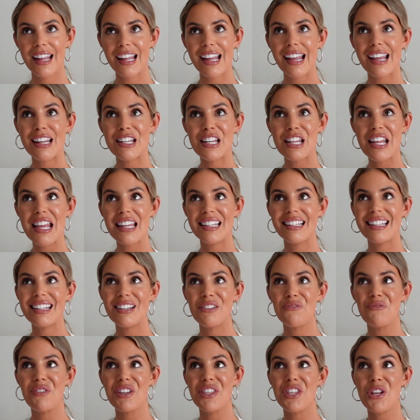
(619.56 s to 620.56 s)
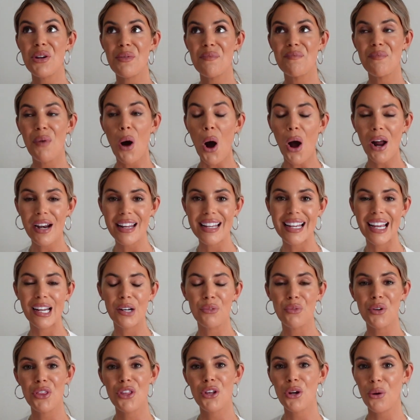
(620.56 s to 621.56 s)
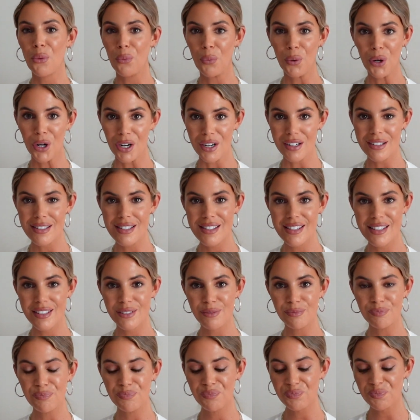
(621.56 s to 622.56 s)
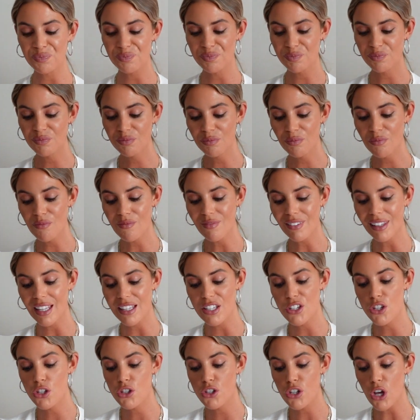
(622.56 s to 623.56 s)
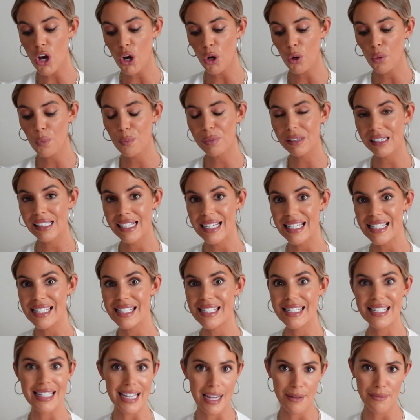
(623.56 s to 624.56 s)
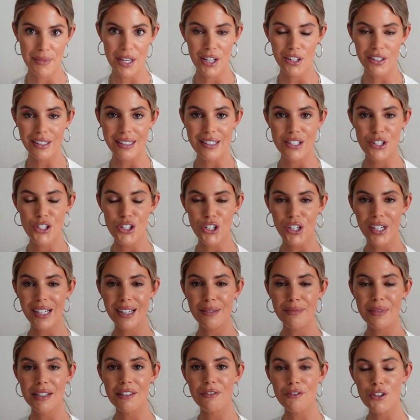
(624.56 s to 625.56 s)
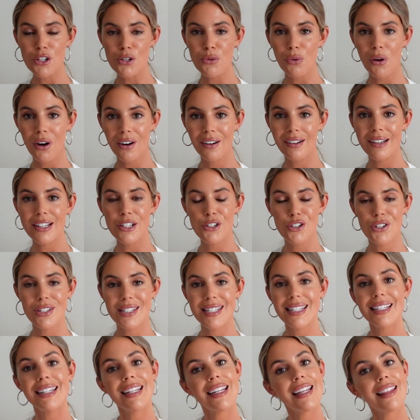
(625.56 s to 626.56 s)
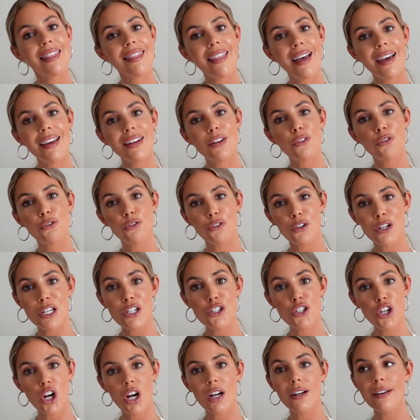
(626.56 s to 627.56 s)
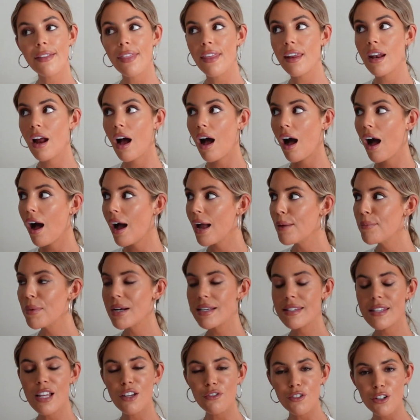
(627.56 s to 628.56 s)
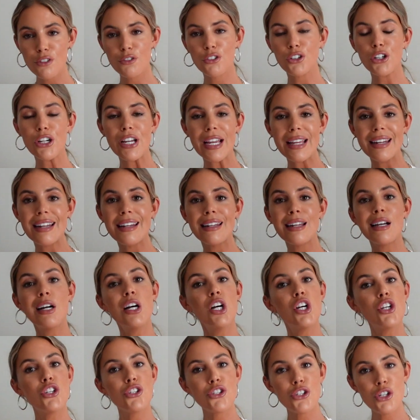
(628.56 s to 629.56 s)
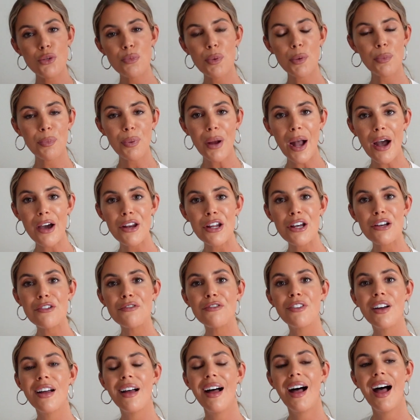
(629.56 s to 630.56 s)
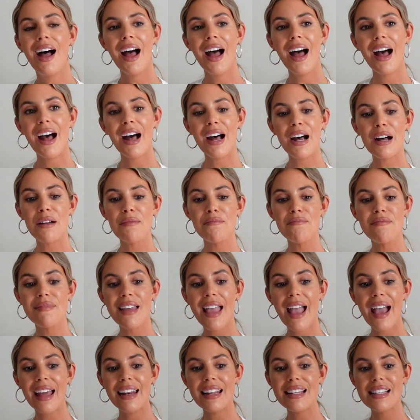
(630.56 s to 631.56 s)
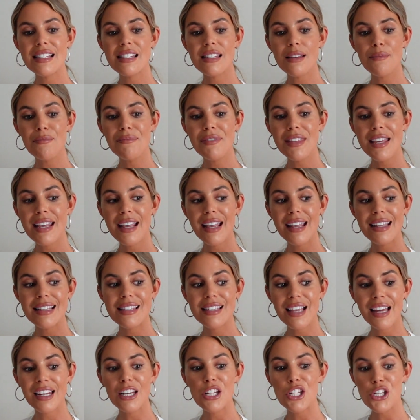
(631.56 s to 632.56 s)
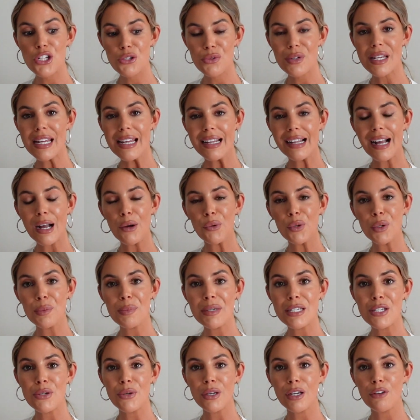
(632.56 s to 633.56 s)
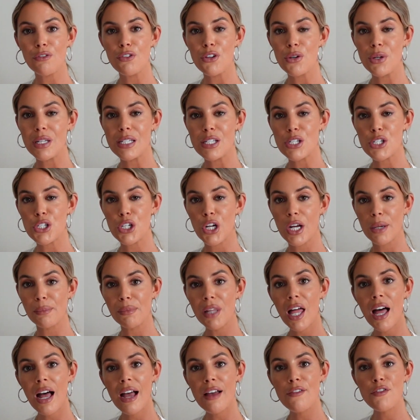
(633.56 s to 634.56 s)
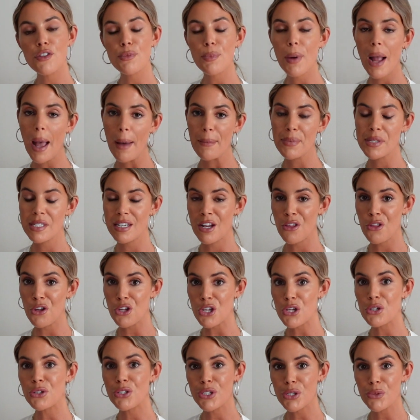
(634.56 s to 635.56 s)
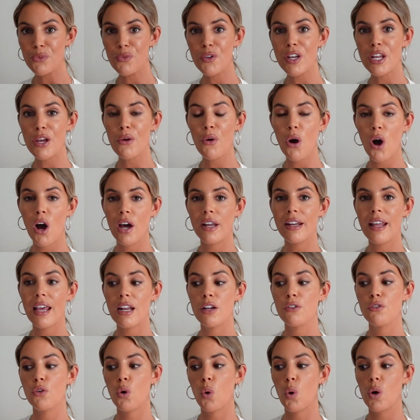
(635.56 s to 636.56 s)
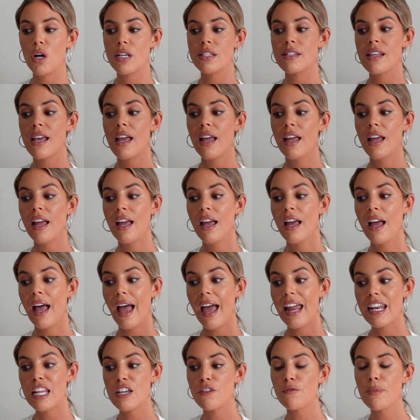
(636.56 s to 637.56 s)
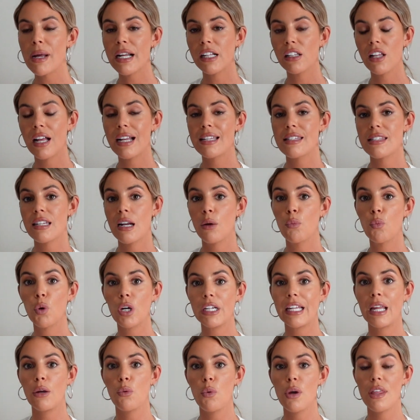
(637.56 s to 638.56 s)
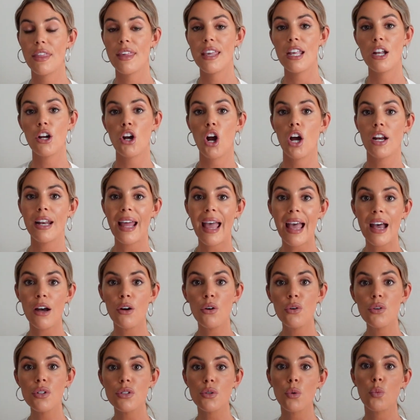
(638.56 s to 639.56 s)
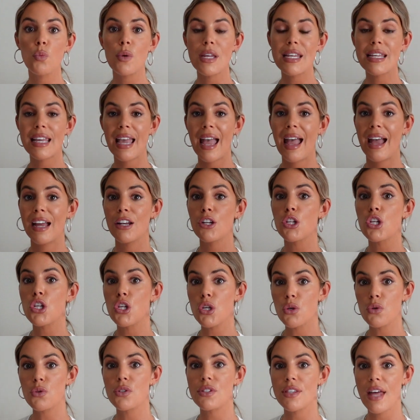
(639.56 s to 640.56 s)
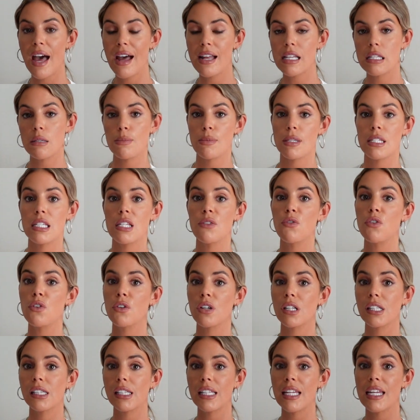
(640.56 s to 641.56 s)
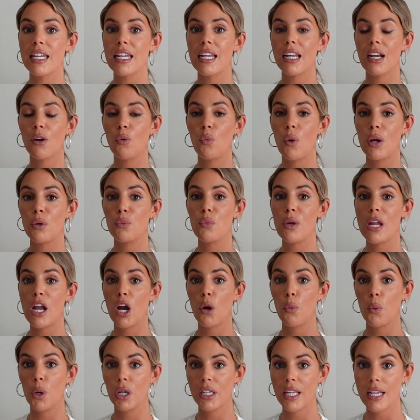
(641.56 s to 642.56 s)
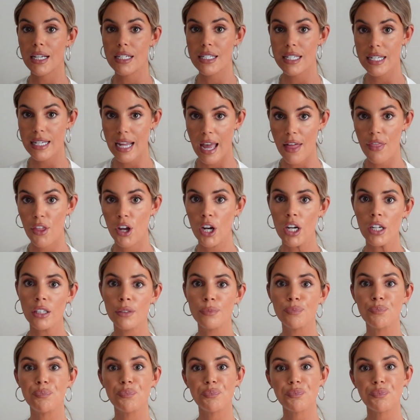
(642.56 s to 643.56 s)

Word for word: and, and with your body and with your words. So please DM me on Instagram if you are interested in that free chart that I myself have created, super proud of. Um, and it's something, it's kind of unique. I will be doing a few Instagram lives, perhaps another YouTube video on, and of course, any of my clients that I'm working with here on out, we can use that specifically when we are working together